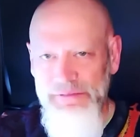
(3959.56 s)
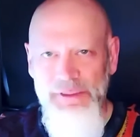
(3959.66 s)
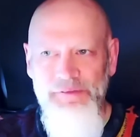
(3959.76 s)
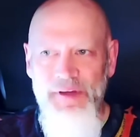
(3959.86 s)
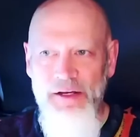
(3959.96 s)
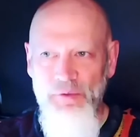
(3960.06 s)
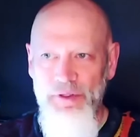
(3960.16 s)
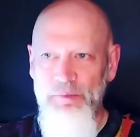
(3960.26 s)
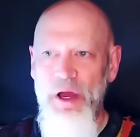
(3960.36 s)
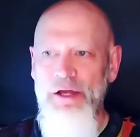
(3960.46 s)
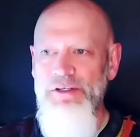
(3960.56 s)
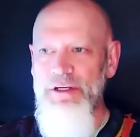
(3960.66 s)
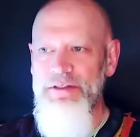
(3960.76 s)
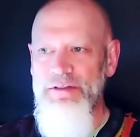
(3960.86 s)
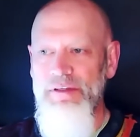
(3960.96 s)
In fact, one of the projects
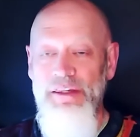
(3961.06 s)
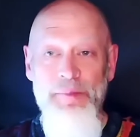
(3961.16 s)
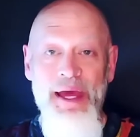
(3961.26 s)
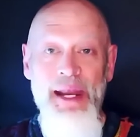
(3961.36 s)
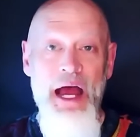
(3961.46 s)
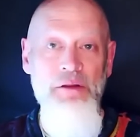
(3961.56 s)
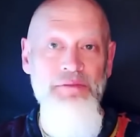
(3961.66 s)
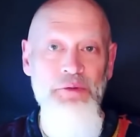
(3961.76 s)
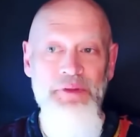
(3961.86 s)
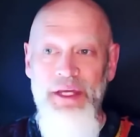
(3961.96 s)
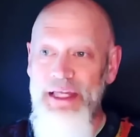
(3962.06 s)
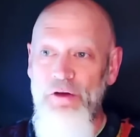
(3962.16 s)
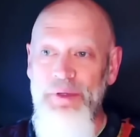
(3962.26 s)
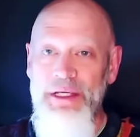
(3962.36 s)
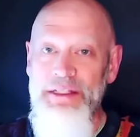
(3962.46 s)
is get the bed out. You would think that
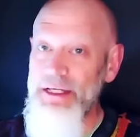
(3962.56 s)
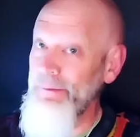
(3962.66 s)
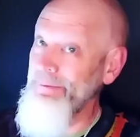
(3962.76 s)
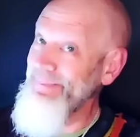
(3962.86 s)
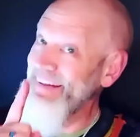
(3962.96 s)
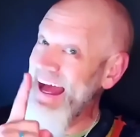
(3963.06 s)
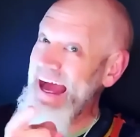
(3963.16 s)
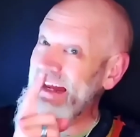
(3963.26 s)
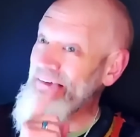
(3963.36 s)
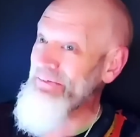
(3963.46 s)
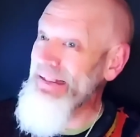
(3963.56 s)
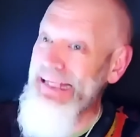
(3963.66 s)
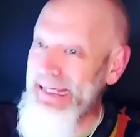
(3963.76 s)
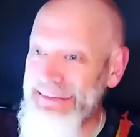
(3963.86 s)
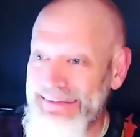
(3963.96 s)
would be easy. Not really.